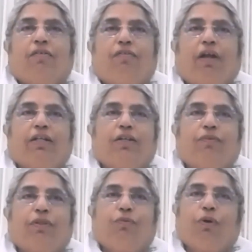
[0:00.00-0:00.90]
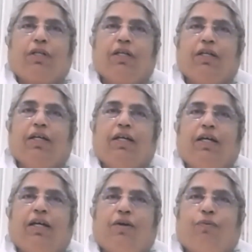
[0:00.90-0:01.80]
flooded with water?
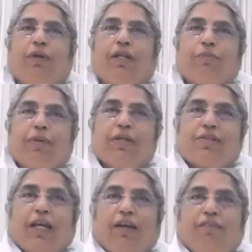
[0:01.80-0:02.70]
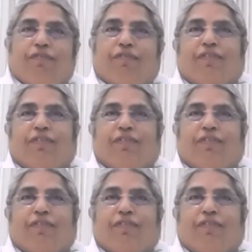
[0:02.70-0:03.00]
Will it be safe?